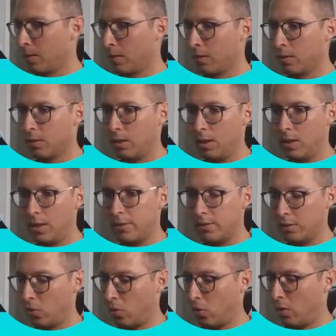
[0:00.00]
Okay, let's
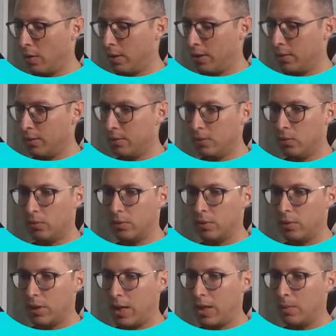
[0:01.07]
call this user
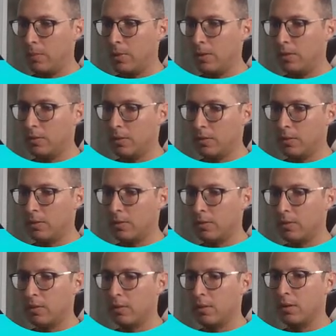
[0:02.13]
admin.
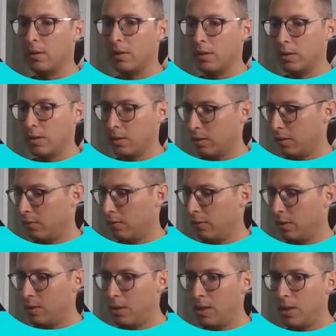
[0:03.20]
Give it
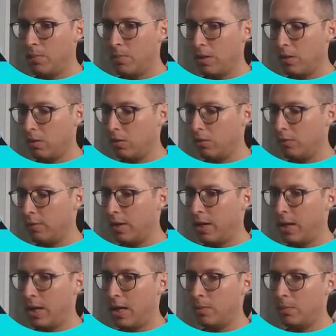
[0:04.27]
an email of
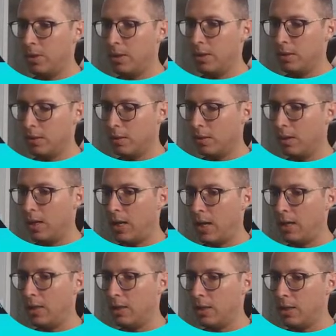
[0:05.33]

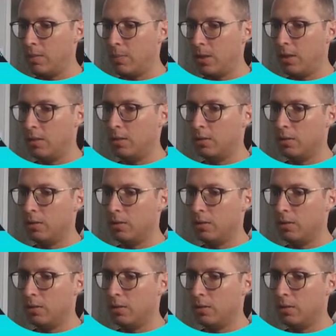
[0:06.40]
admin@email.com.